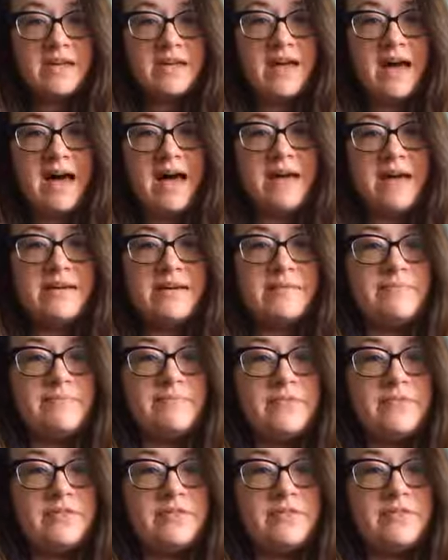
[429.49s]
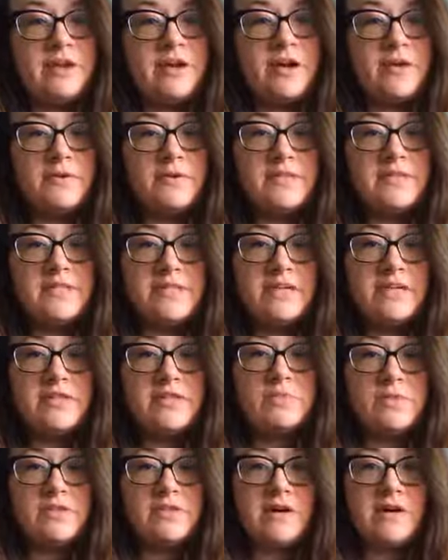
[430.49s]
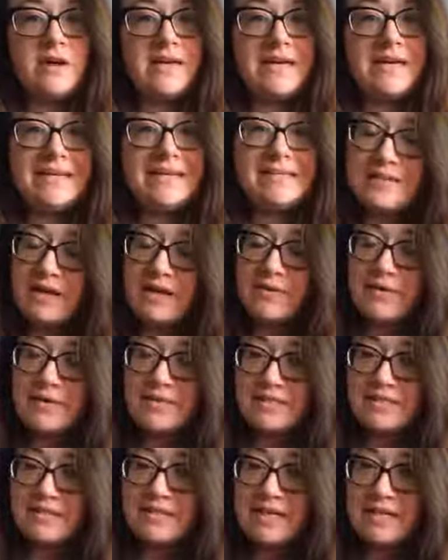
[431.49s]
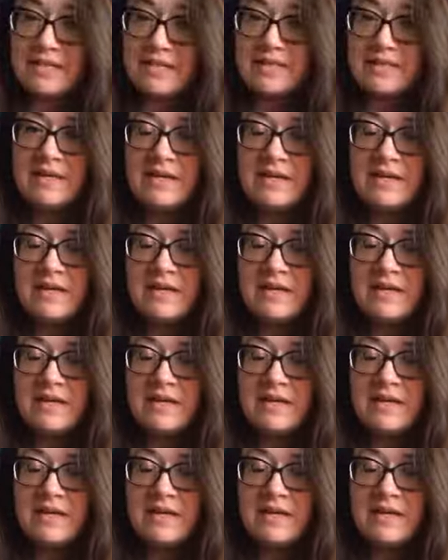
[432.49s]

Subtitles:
The Coast Salish bulldog is now extinct.